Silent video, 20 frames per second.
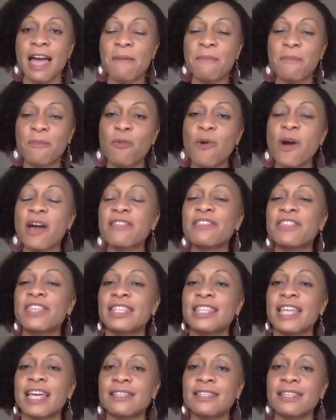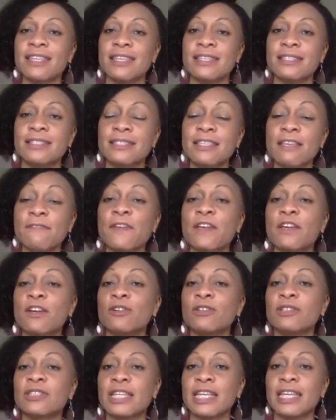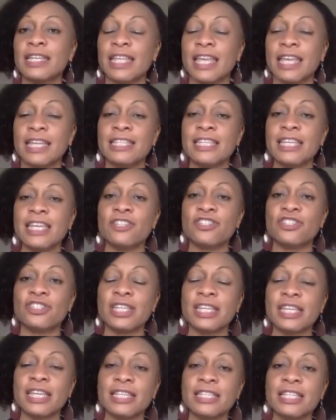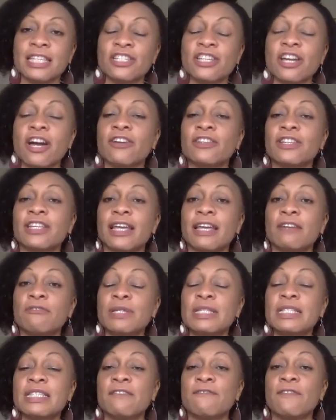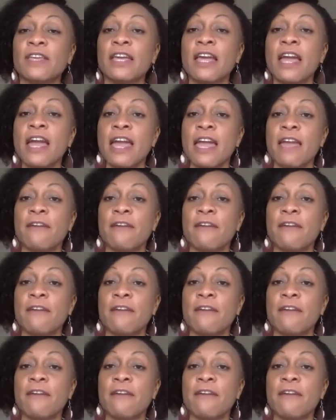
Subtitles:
One thing that is difficult in ADHD is a child receiving